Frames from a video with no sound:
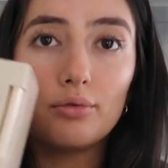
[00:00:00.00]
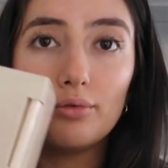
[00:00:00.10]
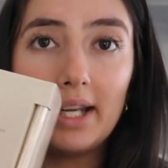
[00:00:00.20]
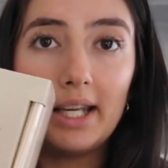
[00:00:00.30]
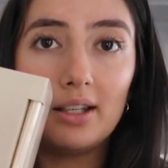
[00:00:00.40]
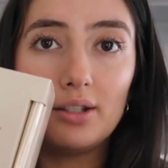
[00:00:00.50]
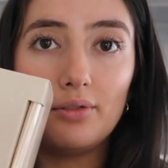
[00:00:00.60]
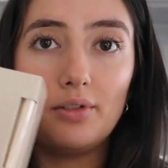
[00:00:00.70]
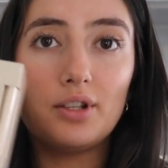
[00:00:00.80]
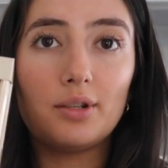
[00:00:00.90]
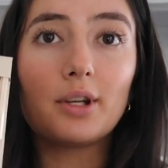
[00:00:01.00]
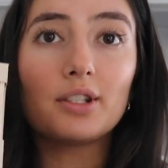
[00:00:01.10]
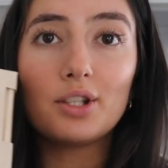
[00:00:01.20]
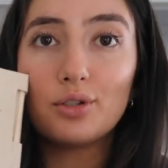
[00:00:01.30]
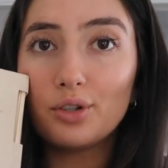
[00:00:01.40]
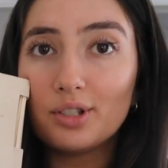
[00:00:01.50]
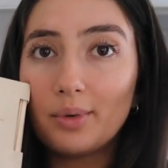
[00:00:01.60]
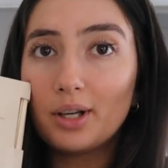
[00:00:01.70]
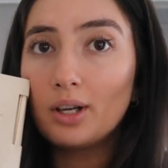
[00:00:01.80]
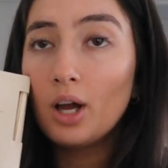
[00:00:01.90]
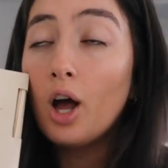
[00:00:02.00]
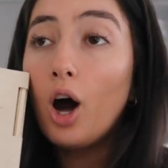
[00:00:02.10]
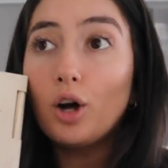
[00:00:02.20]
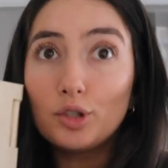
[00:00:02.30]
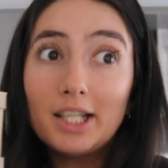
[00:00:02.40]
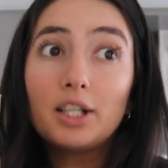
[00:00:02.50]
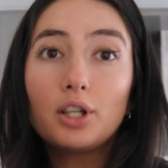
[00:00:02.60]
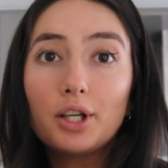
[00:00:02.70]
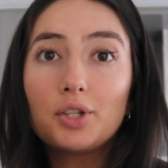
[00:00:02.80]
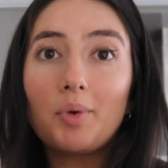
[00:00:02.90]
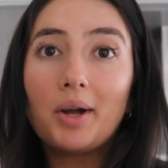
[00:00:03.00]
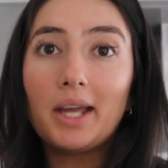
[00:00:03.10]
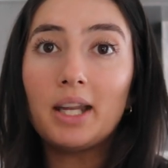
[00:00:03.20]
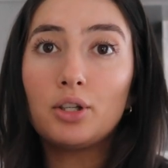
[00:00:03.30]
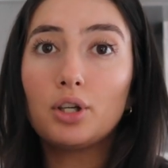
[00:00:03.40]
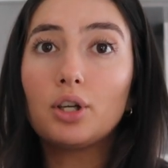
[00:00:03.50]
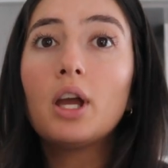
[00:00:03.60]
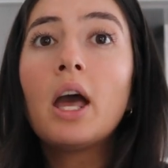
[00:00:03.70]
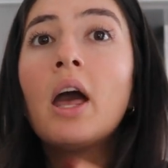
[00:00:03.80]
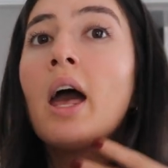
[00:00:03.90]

reed diffuser because I saw someone on TikTok as well get it too.